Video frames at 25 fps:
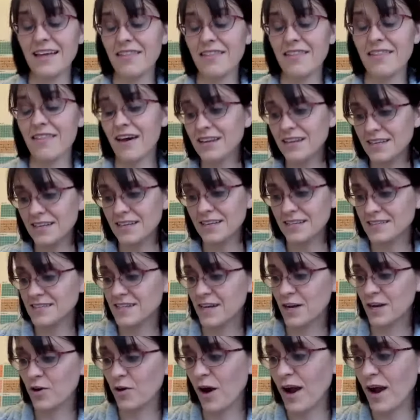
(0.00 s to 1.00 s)
that is
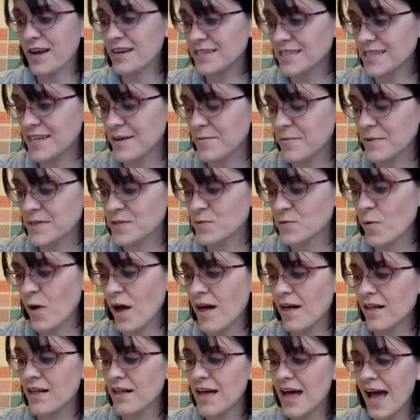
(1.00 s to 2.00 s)
a great tip as
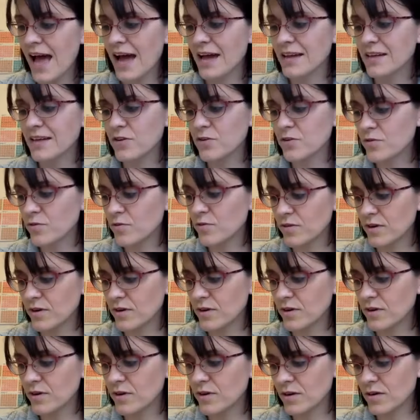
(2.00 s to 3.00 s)
well. And
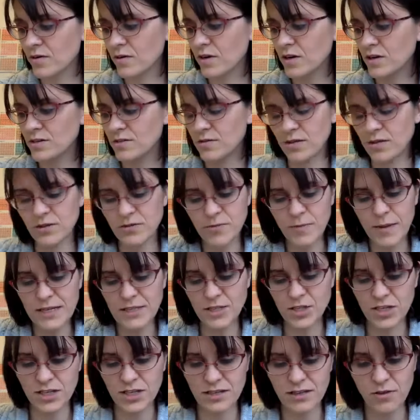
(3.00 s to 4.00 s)
you've
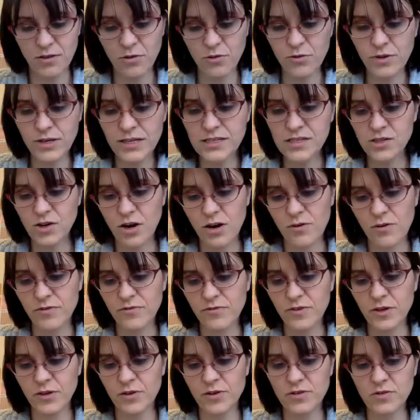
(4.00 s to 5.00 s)
mentioned the 3-star
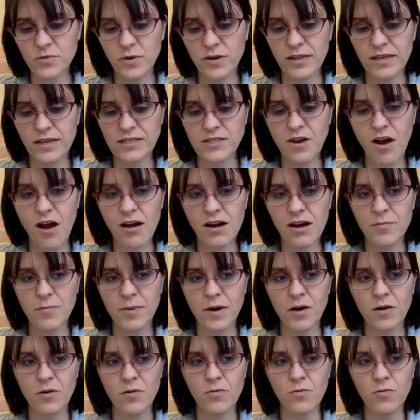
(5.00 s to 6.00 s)
reviews where they talk
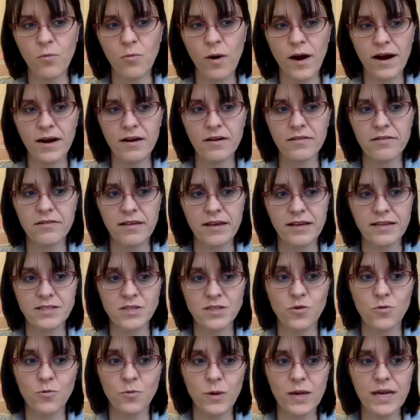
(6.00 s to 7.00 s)
about where things
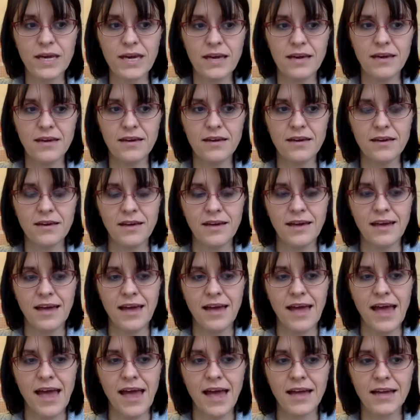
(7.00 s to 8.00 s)
are weak,
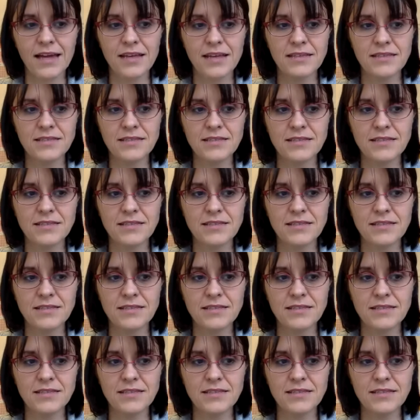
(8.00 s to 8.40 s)
and